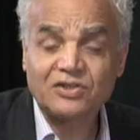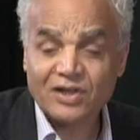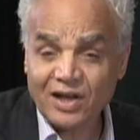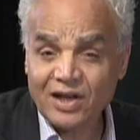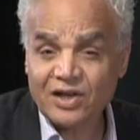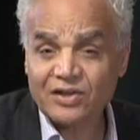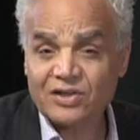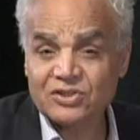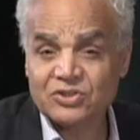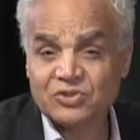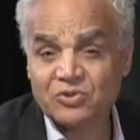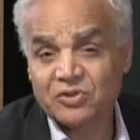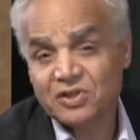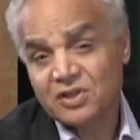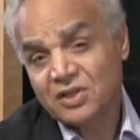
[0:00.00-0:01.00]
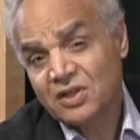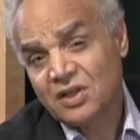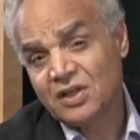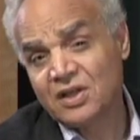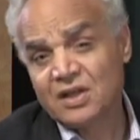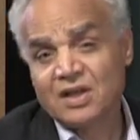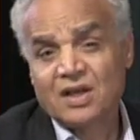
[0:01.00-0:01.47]
telling the story
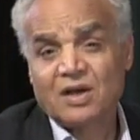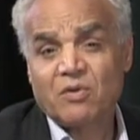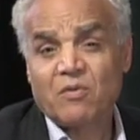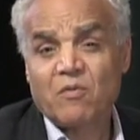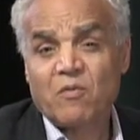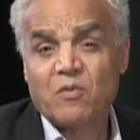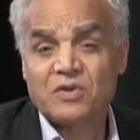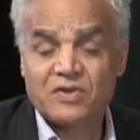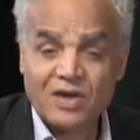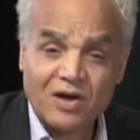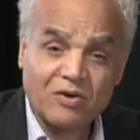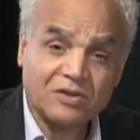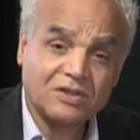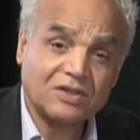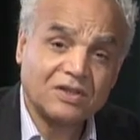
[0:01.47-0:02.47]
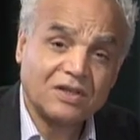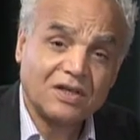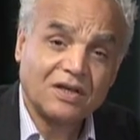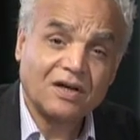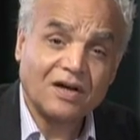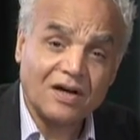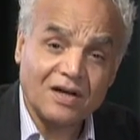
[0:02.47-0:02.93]
without
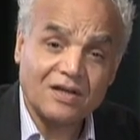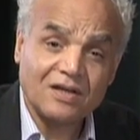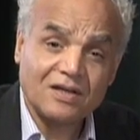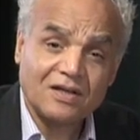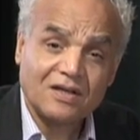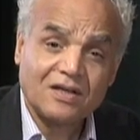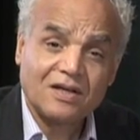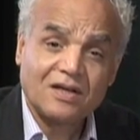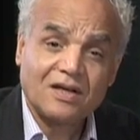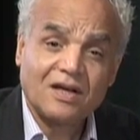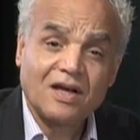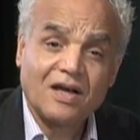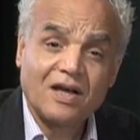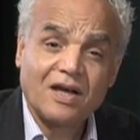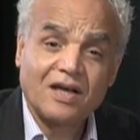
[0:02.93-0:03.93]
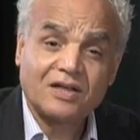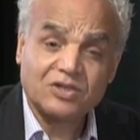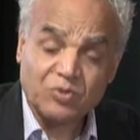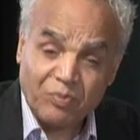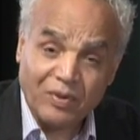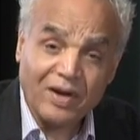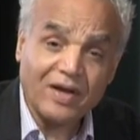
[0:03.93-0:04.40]
really
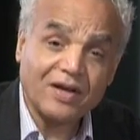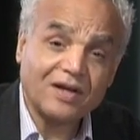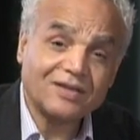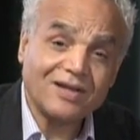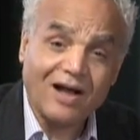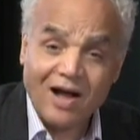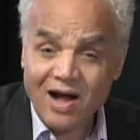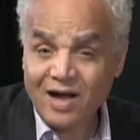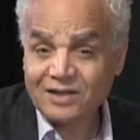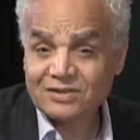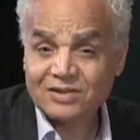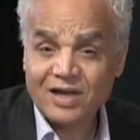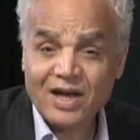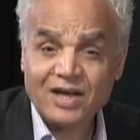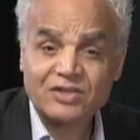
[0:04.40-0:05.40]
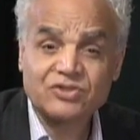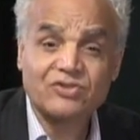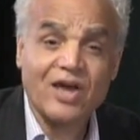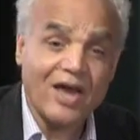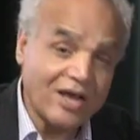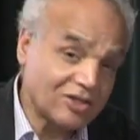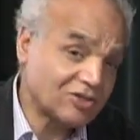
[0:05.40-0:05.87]
explaining the context,
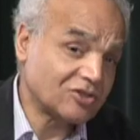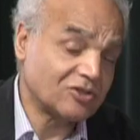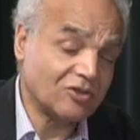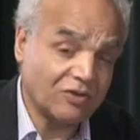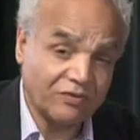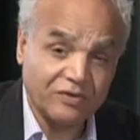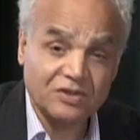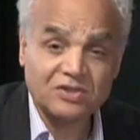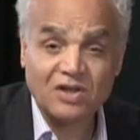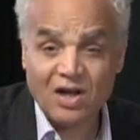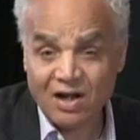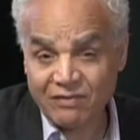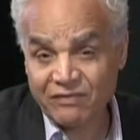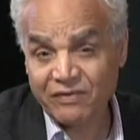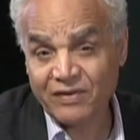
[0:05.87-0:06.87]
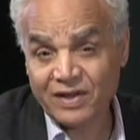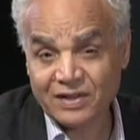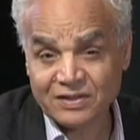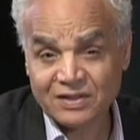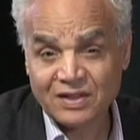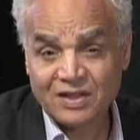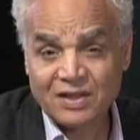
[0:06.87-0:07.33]
the history of this
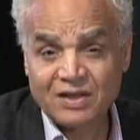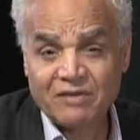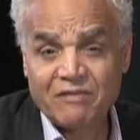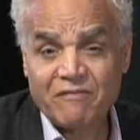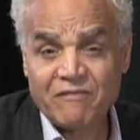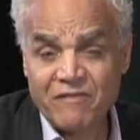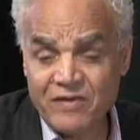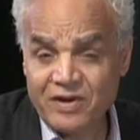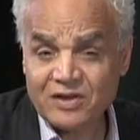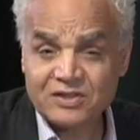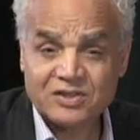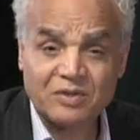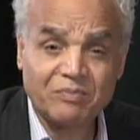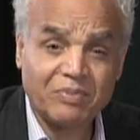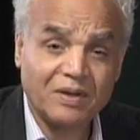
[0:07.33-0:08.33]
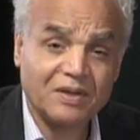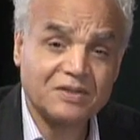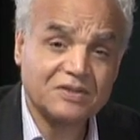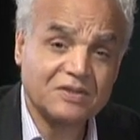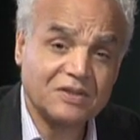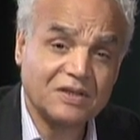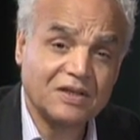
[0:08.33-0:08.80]
conflict. Very
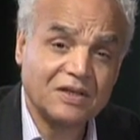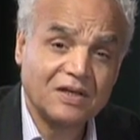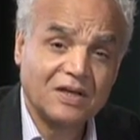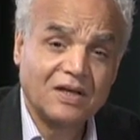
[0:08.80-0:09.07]
simplistic,